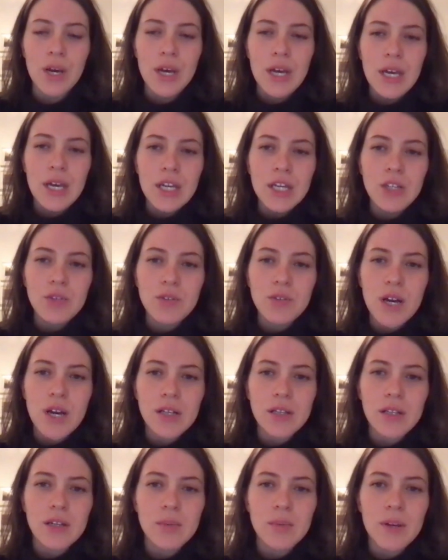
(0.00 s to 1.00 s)
can you talk
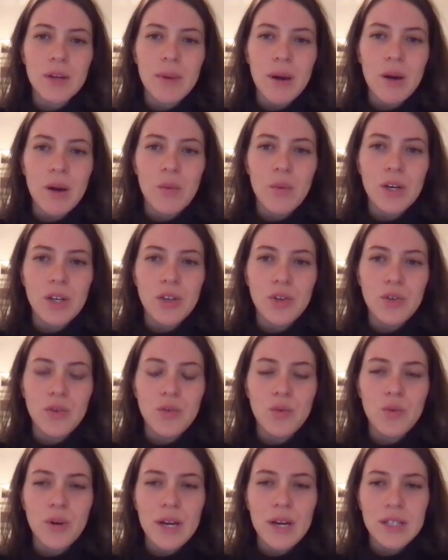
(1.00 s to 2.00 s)
a little bit about what
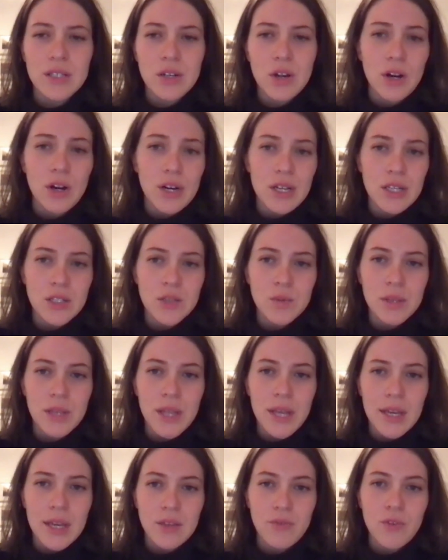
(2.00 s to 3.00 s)
you as an artist would
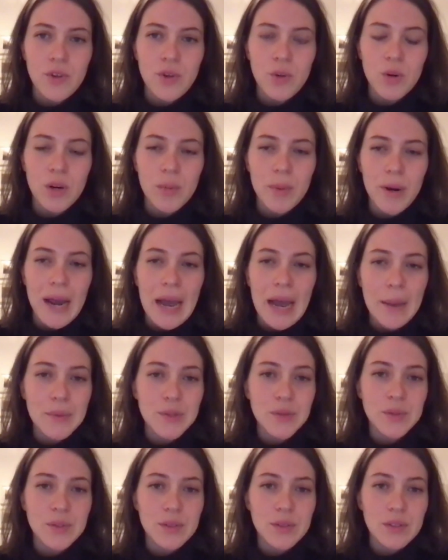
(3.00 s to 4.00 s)
like the viewer,
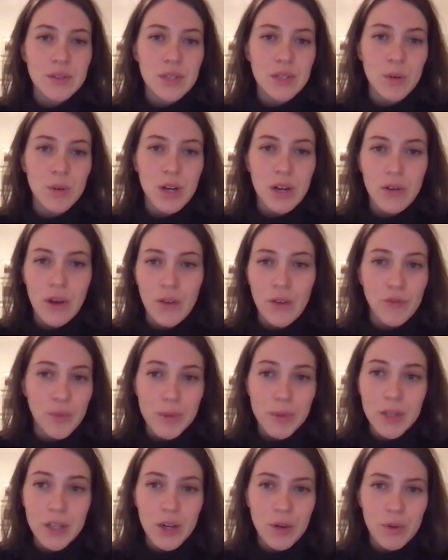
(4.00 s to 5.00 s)
perhaps someone
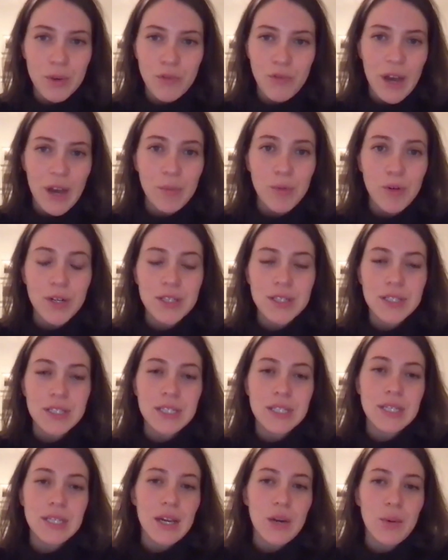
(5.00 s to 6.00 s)
unfamiliar with fibroids, to
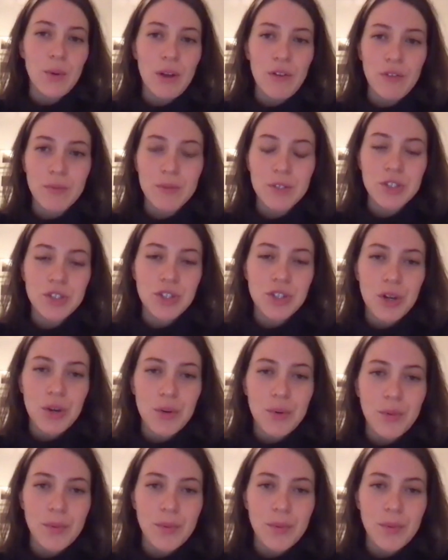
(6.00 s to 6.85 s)
take away from this show?